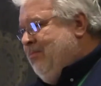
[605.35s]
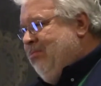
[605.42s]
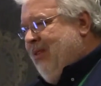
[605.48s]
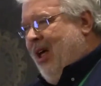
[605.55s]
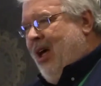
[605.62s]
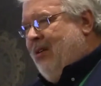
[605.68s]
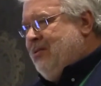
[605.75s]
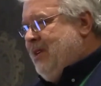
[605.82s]

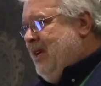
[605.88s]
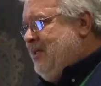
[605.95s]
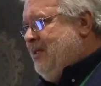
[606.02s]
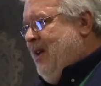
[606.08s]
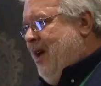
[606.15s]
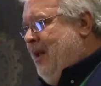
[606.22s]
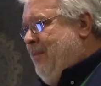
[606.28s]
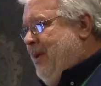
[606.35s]
Logs, that's
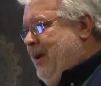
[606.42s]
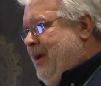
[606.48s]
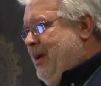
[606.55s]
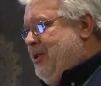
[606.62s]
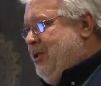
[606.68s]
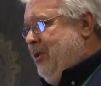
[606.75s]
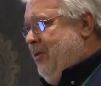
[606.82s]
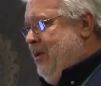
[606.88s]
not a big
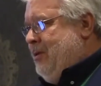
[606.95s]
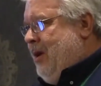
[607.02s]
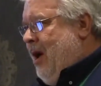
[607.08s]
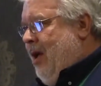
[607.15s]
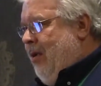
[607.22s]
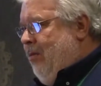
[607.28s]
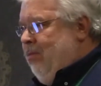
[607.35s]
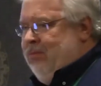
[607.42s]
issue. It's
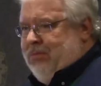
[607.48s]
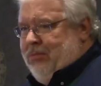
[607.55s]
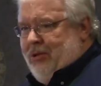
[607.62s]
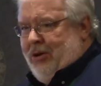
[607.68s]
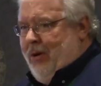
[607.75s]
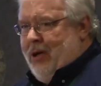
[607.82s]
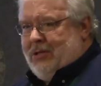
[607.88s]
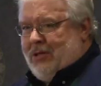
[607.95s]
all
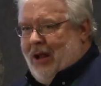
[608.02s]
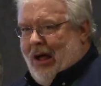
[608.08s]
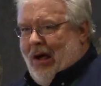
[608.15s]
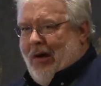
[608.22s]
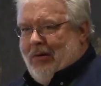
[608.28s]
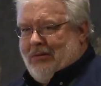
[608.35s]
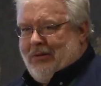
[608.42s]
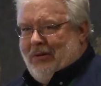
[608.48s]
U.S.
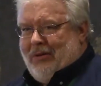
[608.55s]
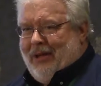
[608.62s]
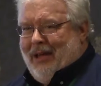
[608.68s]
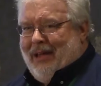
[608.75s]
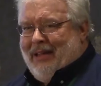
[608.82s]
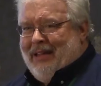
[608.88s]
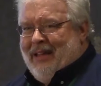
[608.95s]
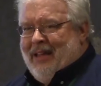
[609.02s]
logs,
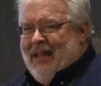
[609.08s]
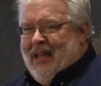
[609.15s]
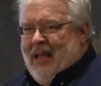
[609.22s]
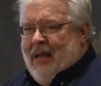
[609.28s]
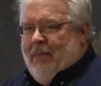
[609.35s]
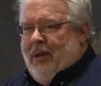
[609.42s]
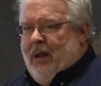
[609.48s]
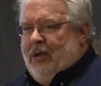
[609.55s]
okay?
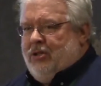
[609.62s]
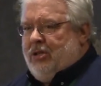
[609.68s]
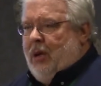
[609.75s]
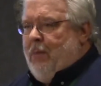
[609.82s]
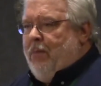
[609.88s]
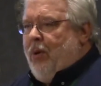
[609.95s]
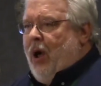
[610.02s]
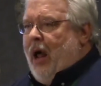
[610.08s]
But in
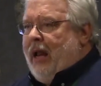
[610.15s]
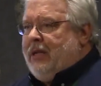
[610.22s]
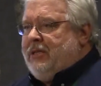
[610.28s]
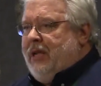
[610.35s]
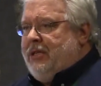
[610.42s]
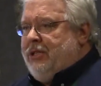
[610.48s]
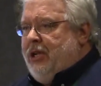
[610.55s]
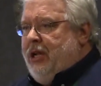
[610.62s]
some products,
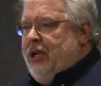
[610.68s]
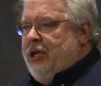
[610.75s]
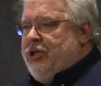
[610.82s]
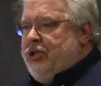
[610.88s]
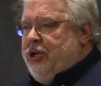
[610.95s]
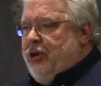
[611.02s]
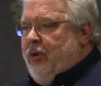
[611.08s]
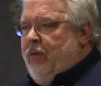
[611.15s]
that's an
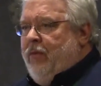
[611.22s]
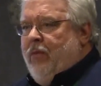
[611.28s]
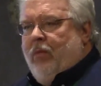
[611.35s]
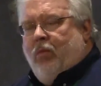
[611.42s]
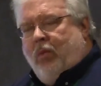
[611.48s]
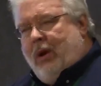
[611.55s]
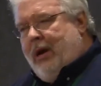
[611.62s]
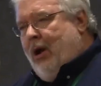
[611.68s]
issue.
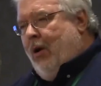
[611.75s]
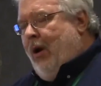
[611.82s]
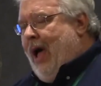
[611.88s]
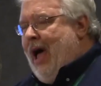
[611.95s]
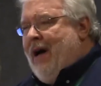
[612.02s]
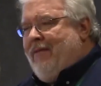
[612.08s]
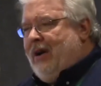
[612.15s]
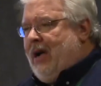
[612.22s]
We don't
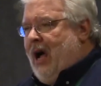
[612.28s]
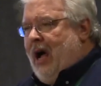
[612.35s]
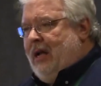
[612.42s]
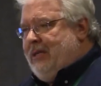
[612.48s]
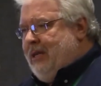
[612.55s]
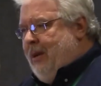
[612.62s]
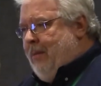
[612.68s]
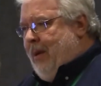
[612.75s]
have a
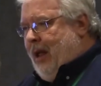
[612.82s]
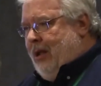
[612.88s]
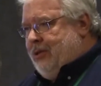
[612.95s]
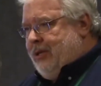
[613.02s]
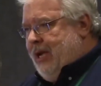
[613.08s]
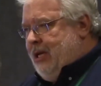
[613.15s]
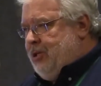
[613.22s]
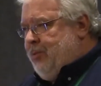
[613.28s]
content
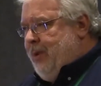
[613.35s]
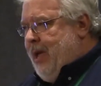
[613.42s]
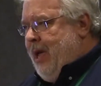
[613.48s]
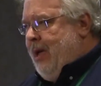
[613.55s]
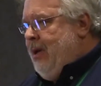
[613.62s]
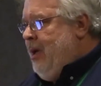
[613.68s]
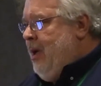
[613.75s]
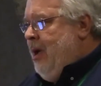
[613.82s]
policy.
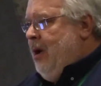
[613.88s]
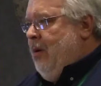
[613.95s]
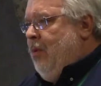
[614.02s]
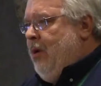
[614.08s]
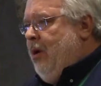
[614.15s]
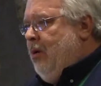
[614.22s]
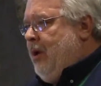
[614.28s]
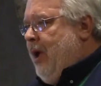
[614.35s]
SBA,
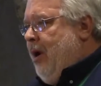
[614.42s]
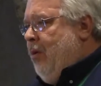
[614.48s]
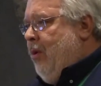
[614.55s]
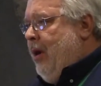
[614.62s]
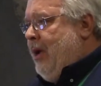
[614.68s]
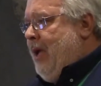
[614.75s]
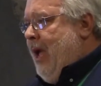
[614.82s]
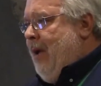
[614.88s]
we don't care
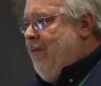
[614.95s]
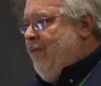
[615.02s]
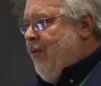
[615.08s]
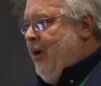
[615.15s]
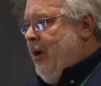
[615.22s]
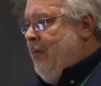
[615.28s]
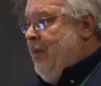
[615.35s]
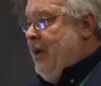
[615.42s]
where it came
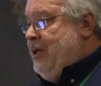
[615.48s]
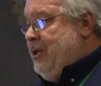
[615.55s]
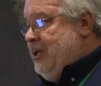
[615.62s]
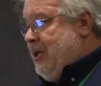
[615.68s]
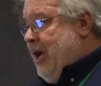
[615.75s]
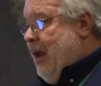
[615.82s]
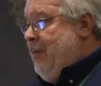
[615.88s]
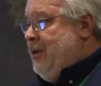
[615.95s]
from. It's
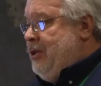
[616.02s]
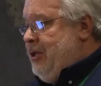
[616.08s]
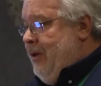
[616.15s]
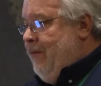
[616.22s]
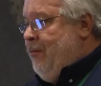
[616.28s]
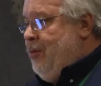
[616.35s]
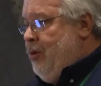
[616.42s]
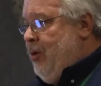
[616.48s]
just got to be
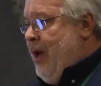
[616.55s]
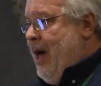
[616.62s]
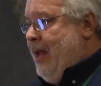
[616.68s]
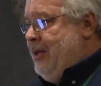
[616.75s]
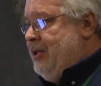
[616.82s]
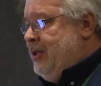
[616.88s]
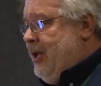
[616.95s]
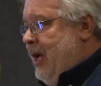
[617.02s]
shipped from the
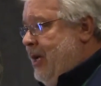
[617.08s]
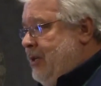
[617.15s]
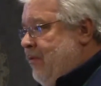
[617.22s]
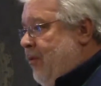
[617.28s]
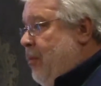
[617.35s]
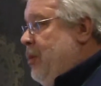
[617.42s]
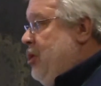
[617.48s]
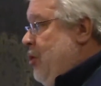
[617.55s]
United States
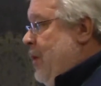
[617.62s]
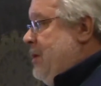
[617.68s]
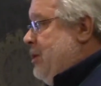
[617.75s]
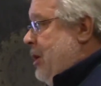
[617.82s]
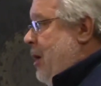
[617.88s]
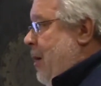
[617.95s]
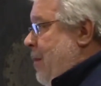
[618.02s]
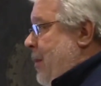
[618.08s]
from a U.S.
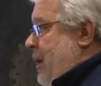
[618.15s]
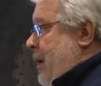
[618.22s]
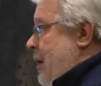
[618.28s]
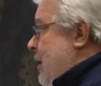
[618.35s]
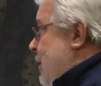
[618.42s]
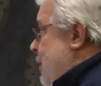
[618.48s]
company.